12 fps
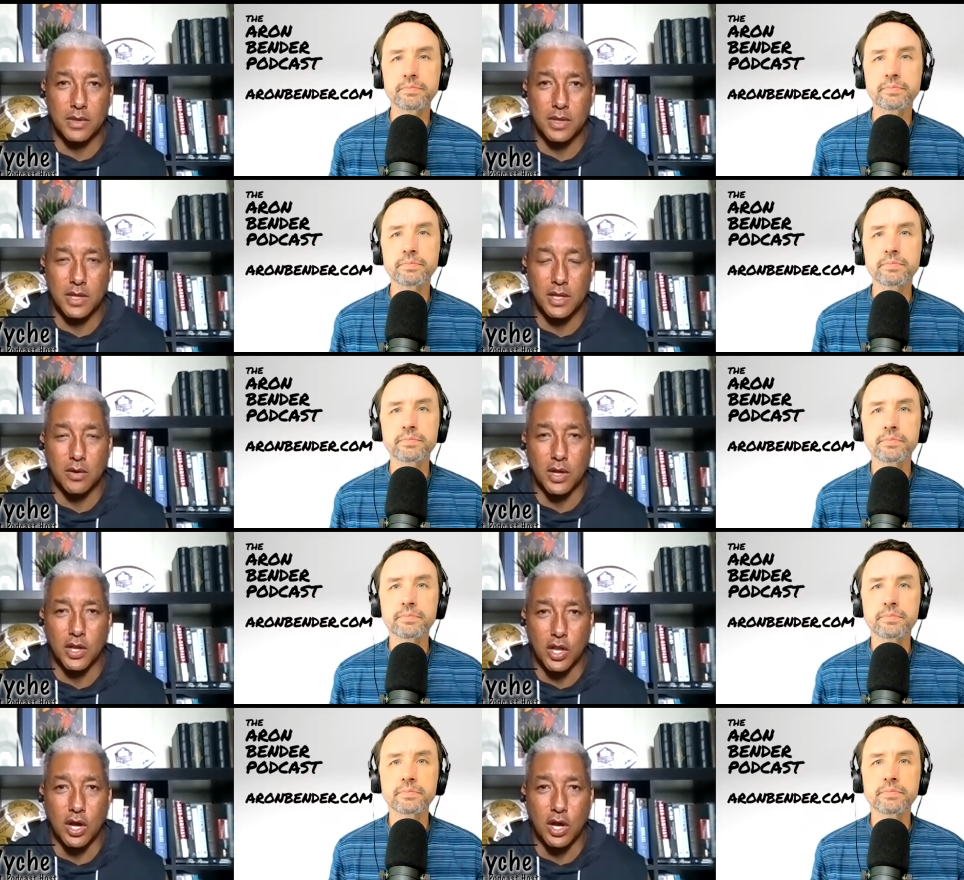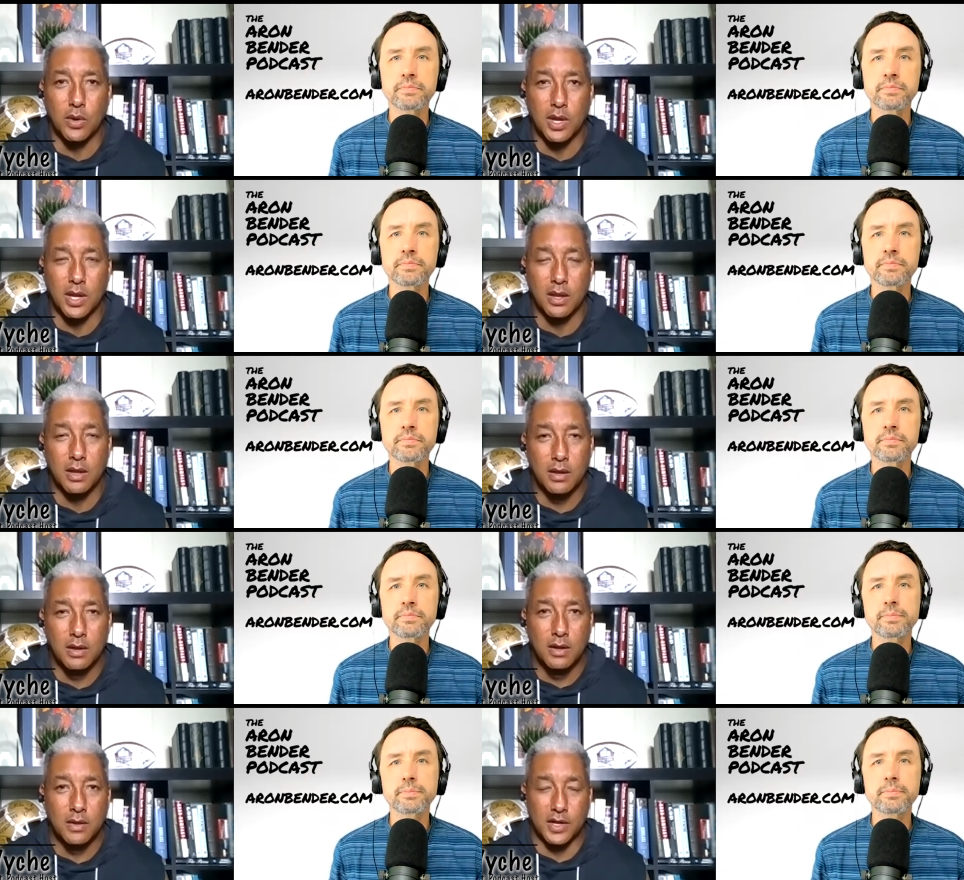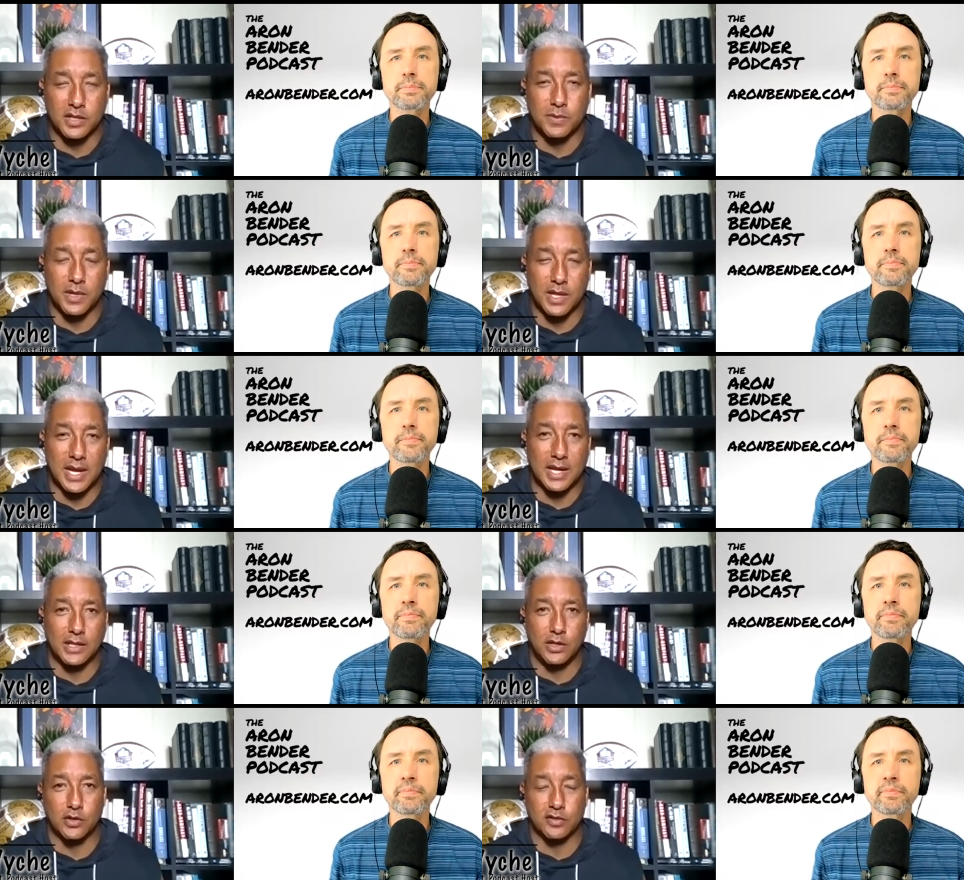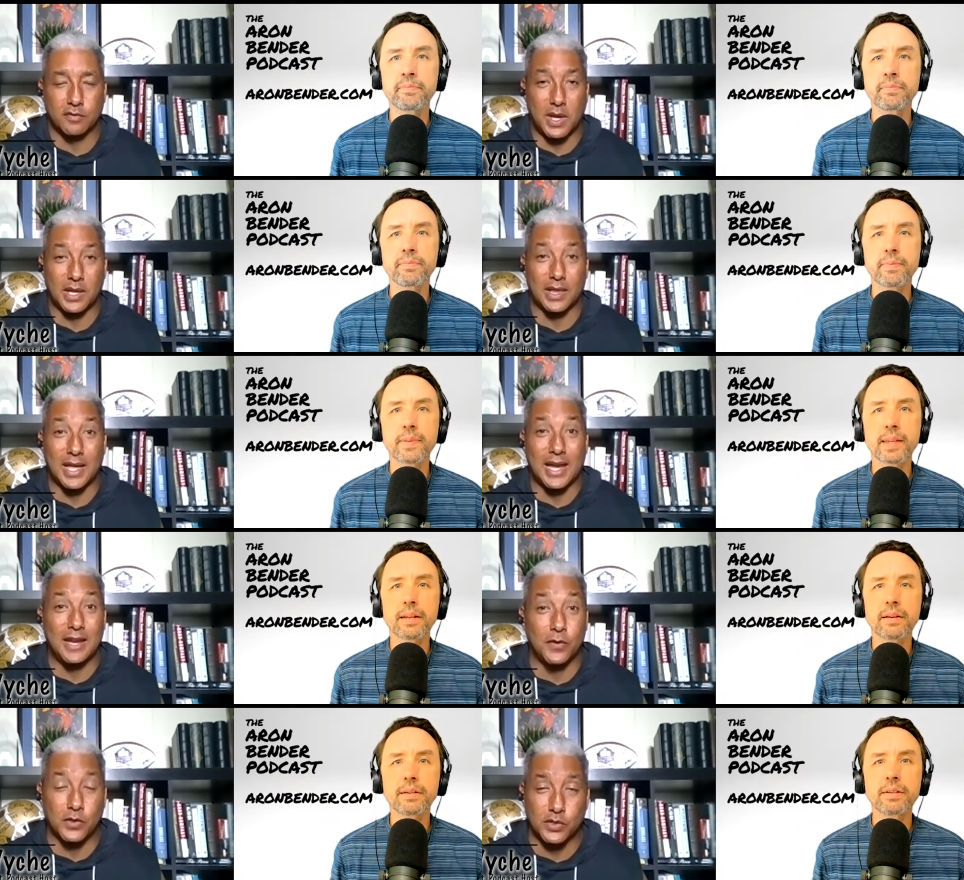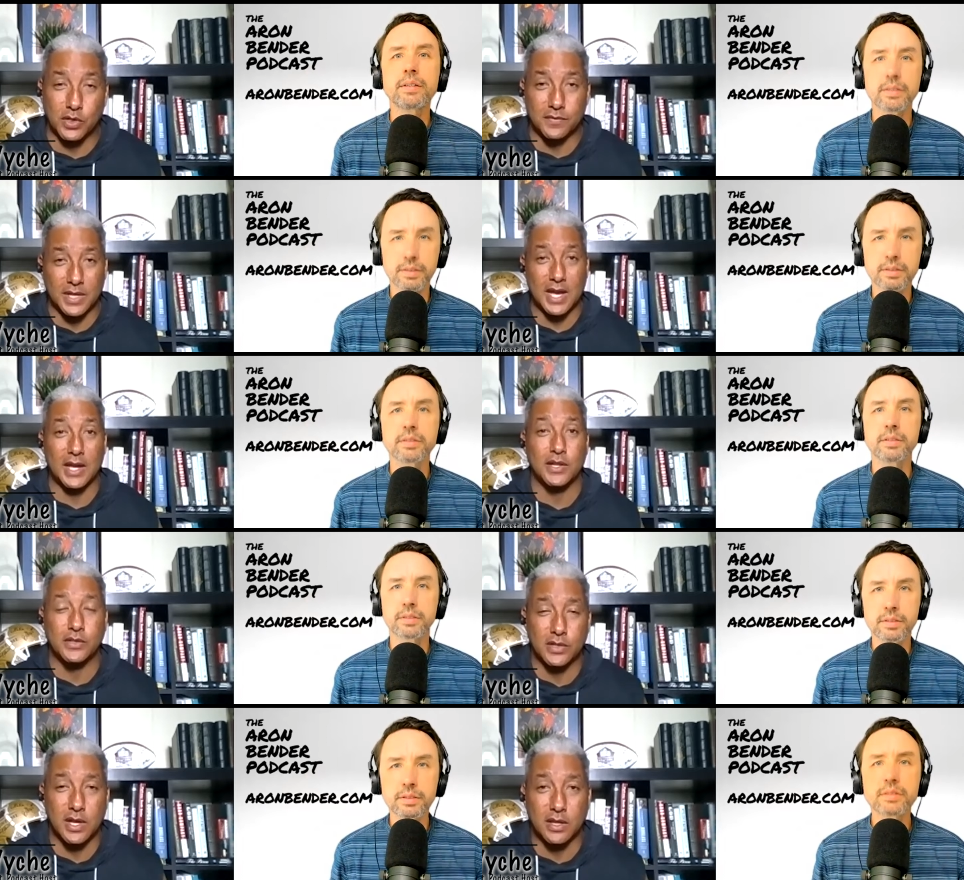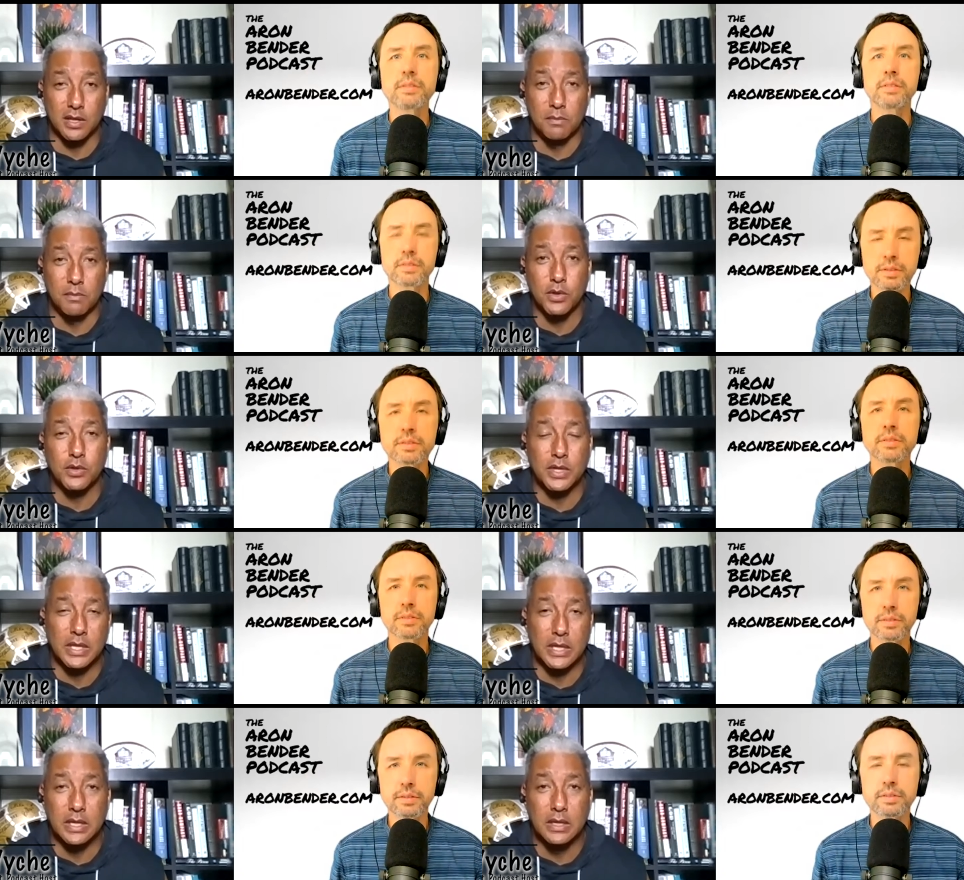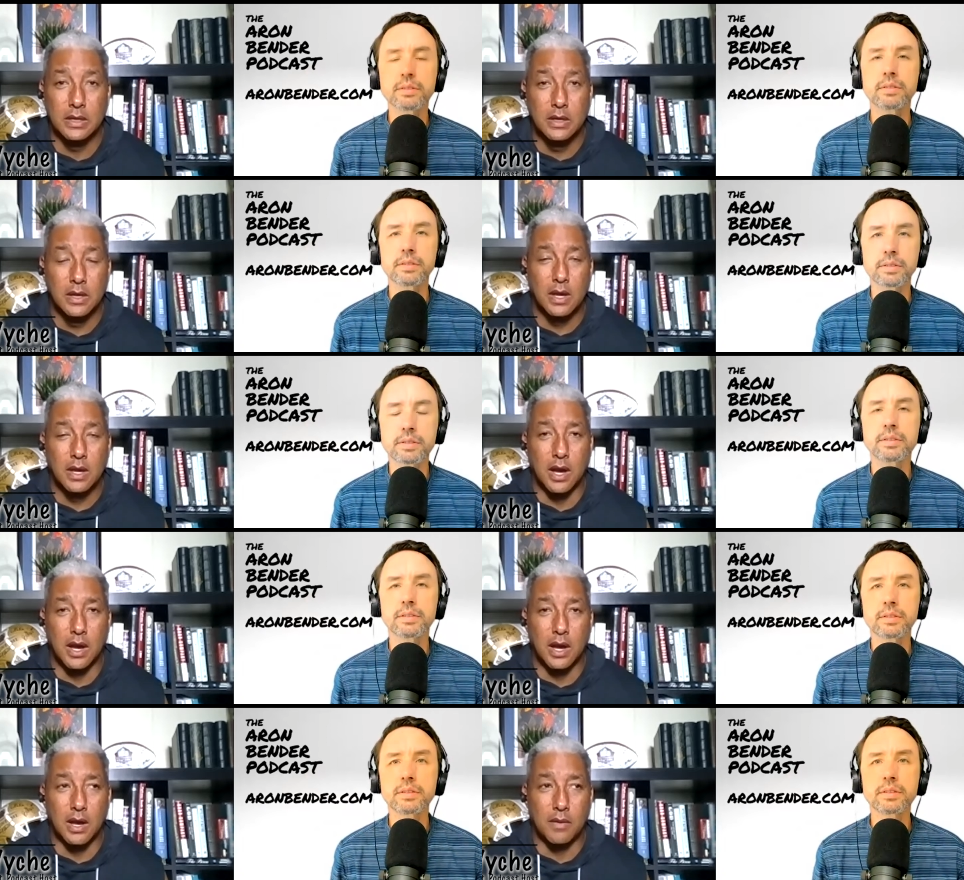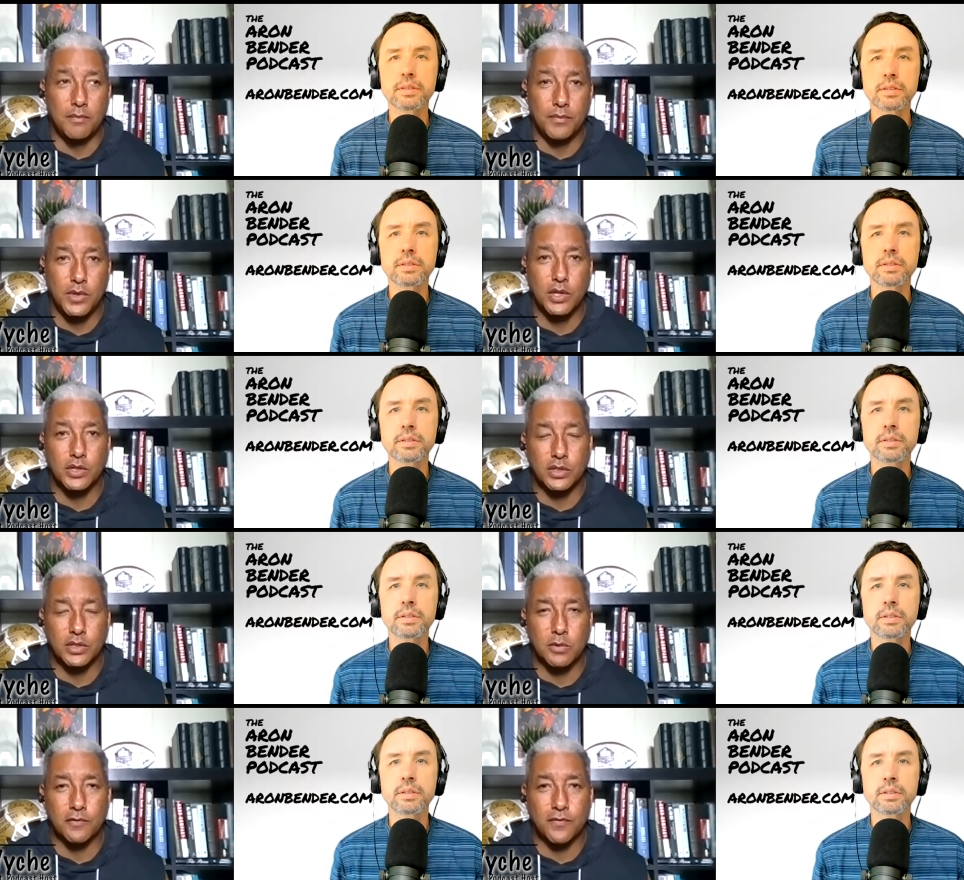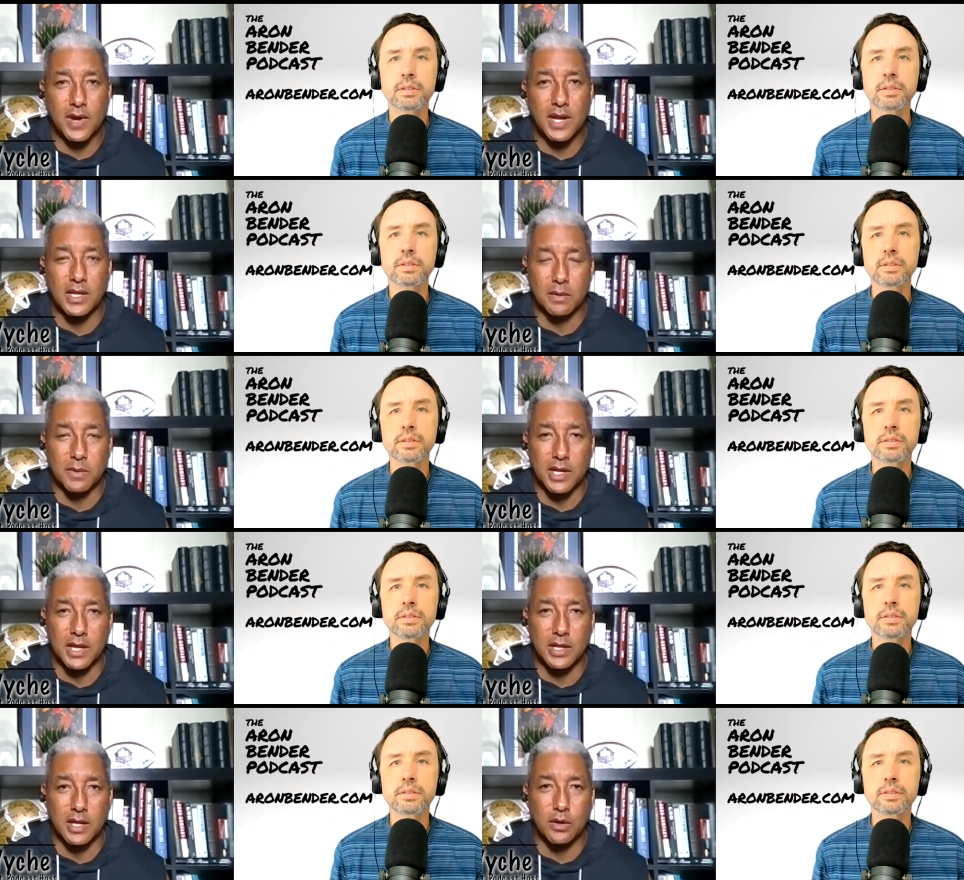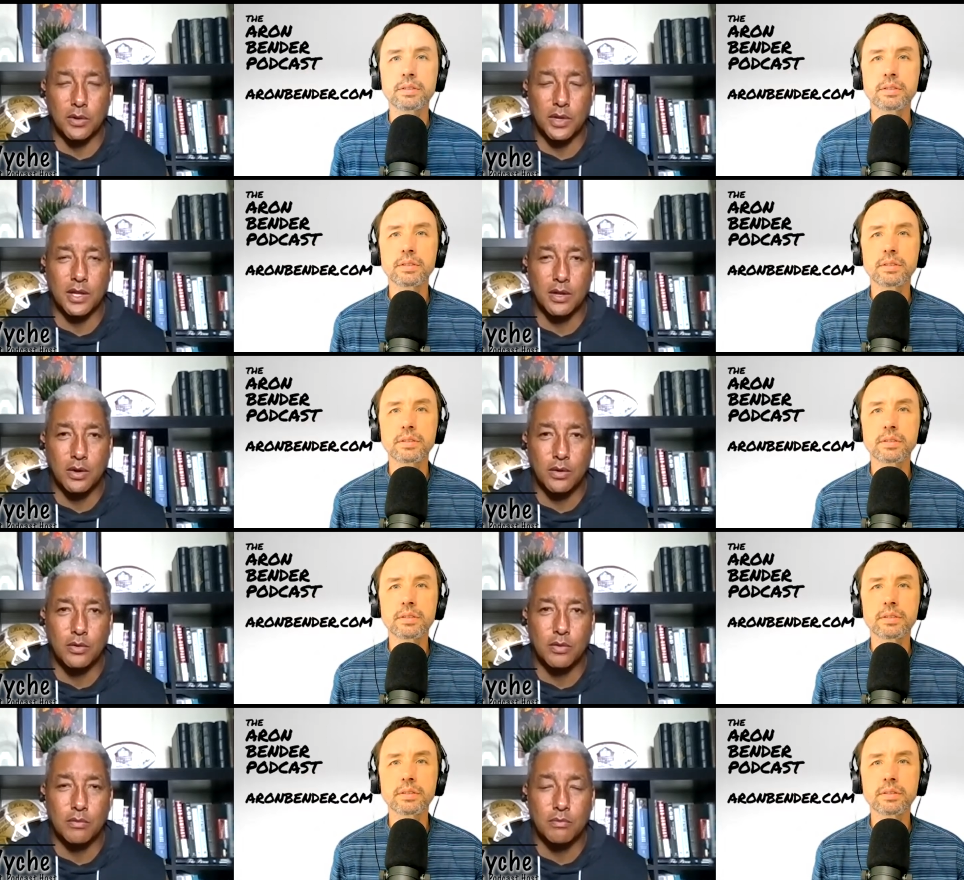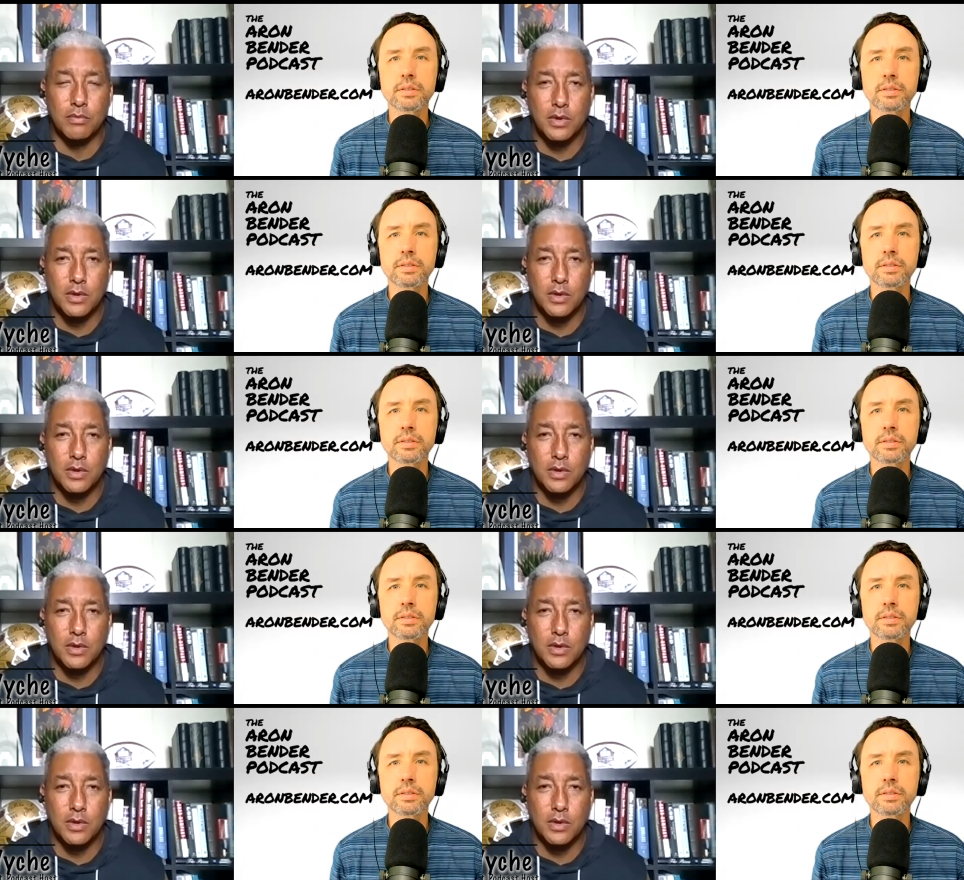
Speaker 1: you know, and knowing that I spent nine years of my life and still have ties to that community, um, you know, it's a little more frightening. I mean, and I know it hit home